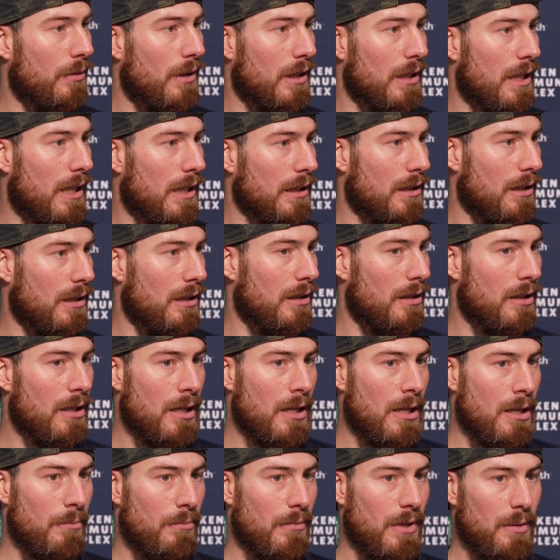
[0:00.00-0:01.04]
We're not the
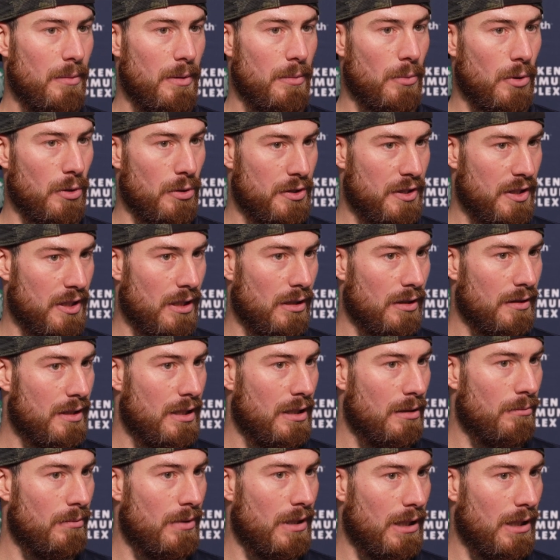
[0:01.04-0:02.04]
maybe most skilled team,